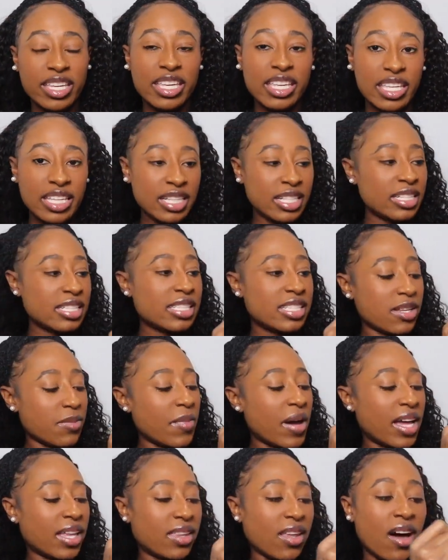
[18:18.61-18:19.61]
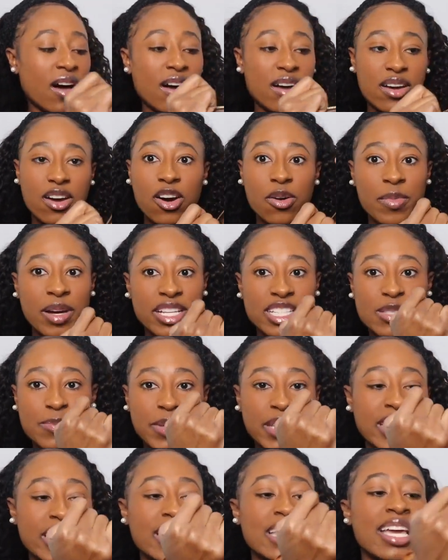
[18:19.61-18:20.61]
keys to my lock on my
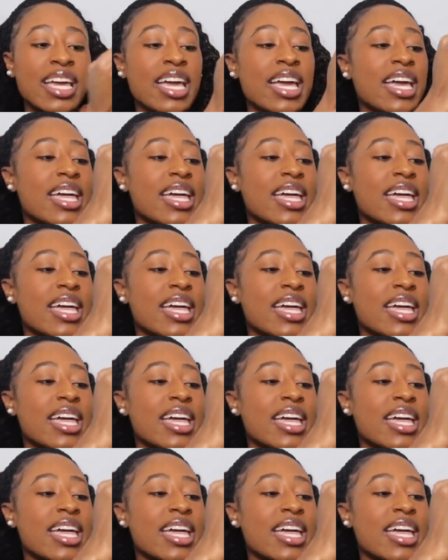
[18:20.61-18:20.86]
Speedy.